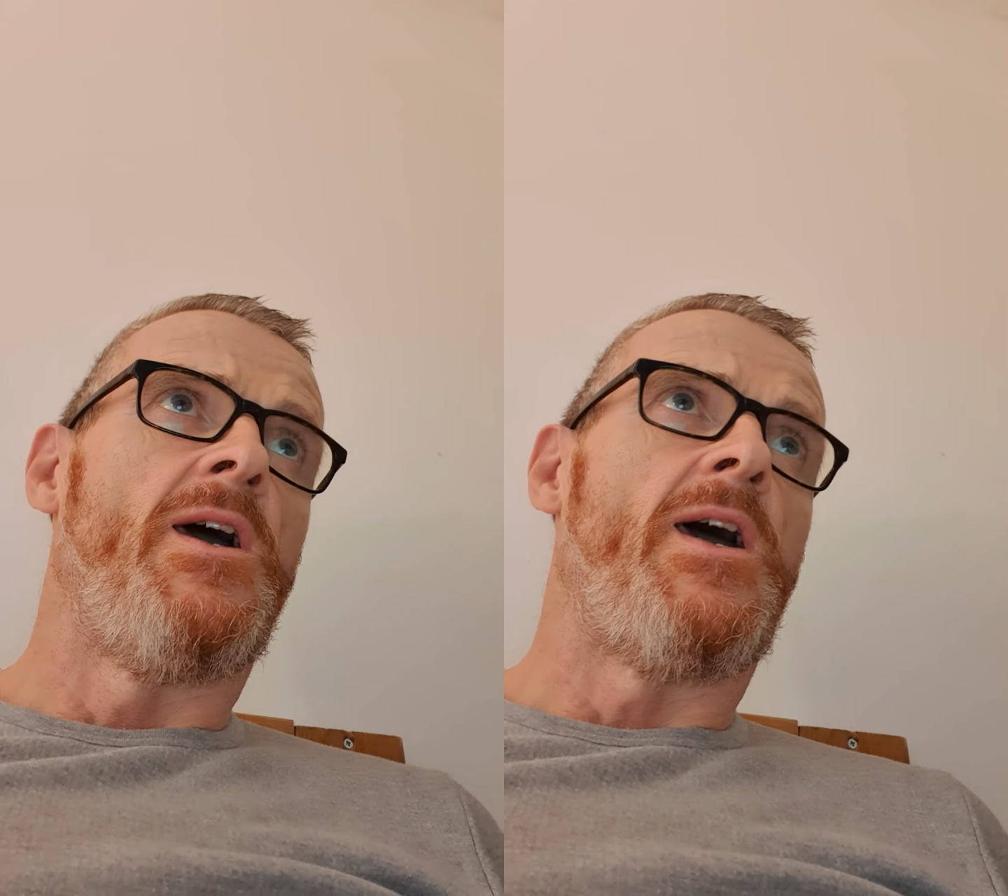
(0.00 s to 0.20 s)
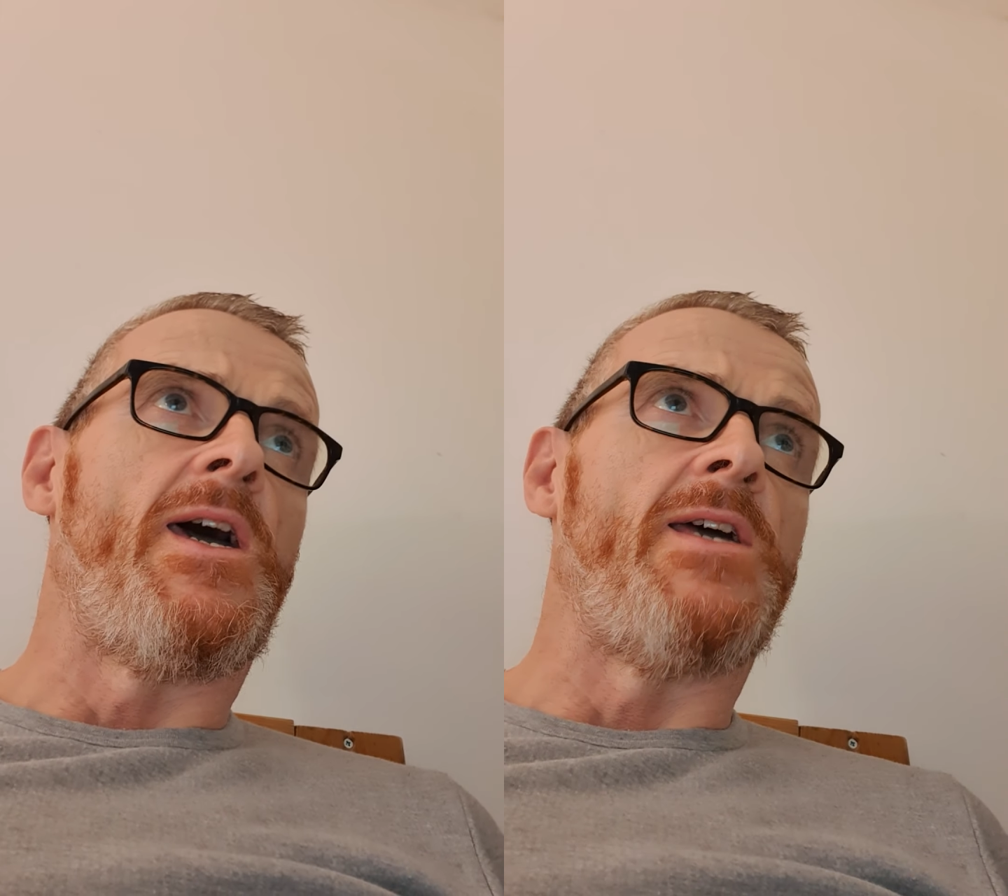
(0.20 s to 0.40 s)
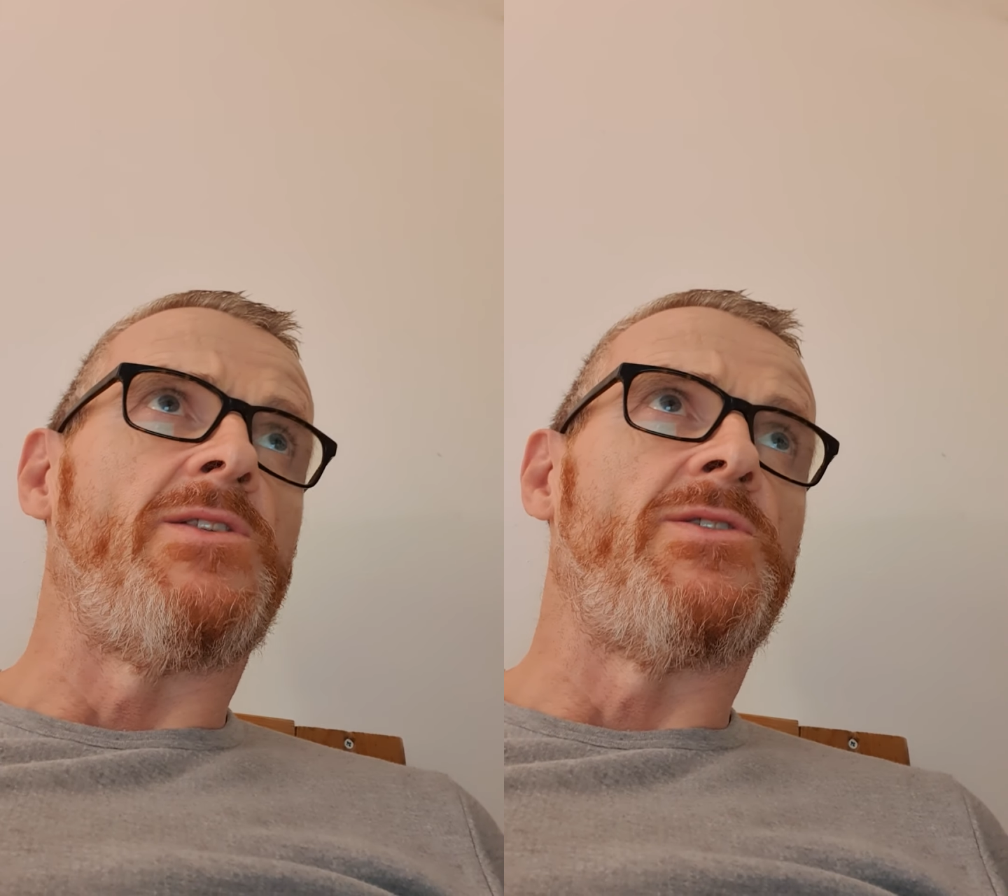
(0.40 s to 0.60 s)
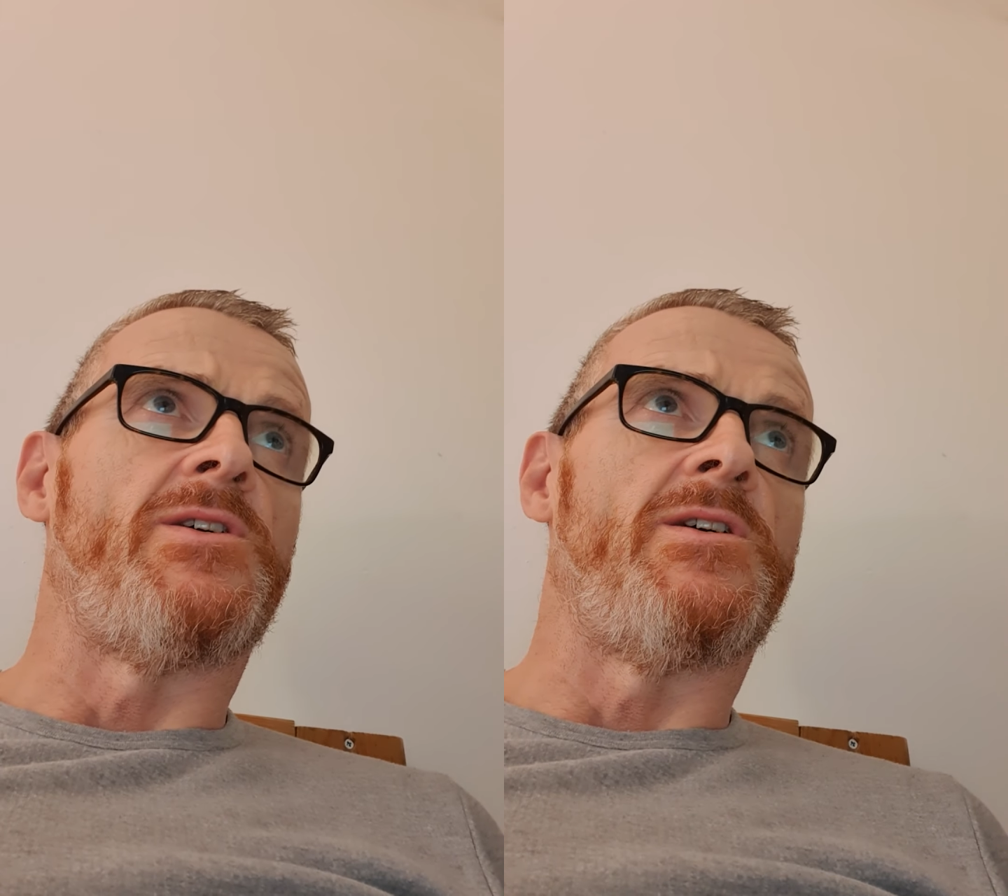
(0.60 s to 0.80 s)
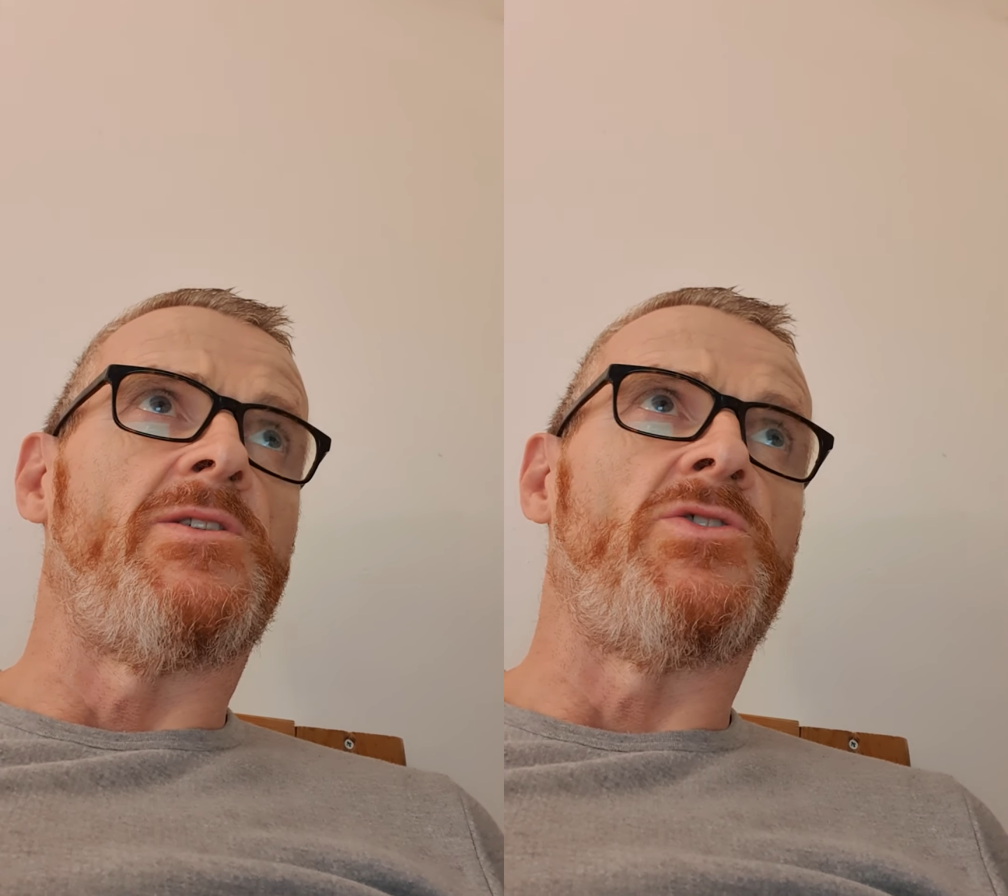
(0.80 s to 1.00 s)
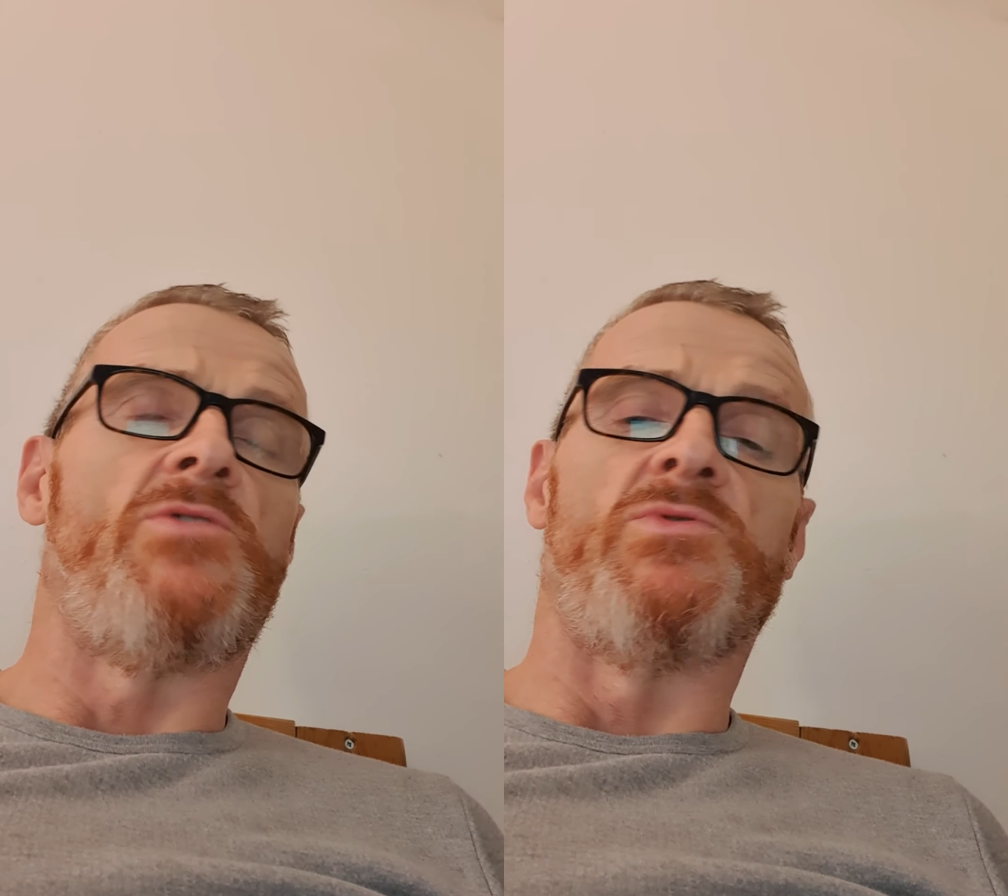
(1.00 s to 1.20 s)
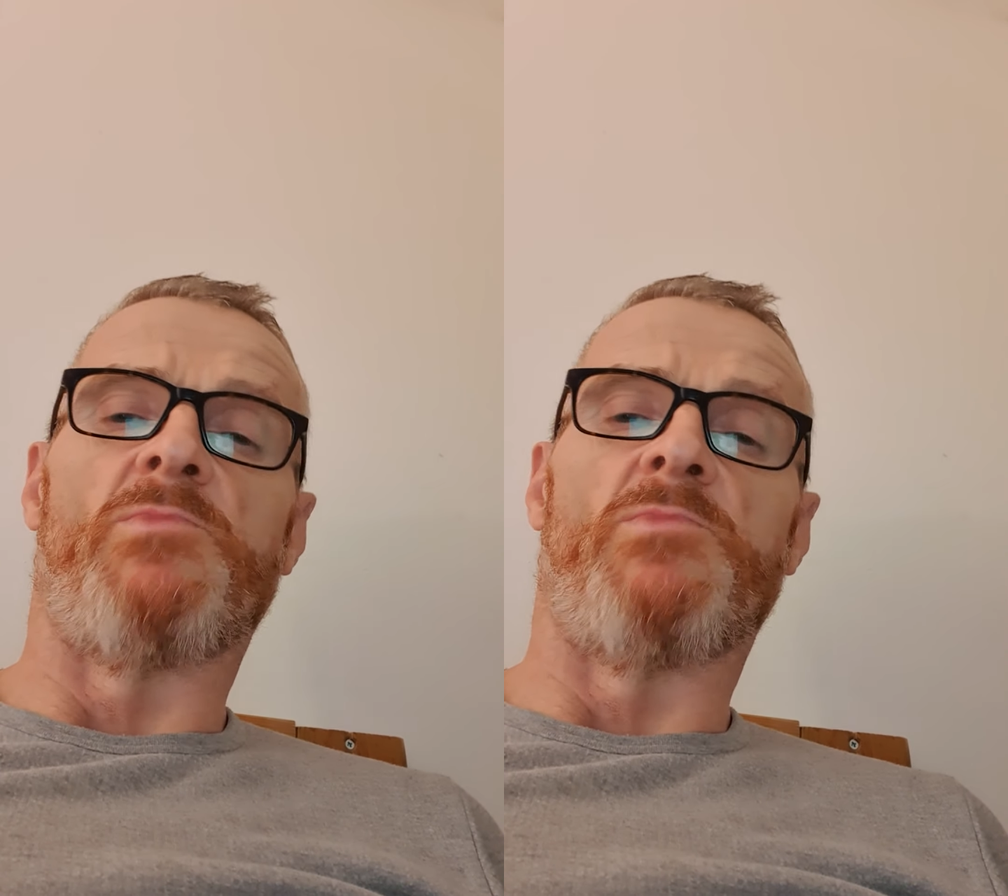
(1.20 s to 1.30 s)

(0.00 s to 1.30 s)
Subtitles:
And she was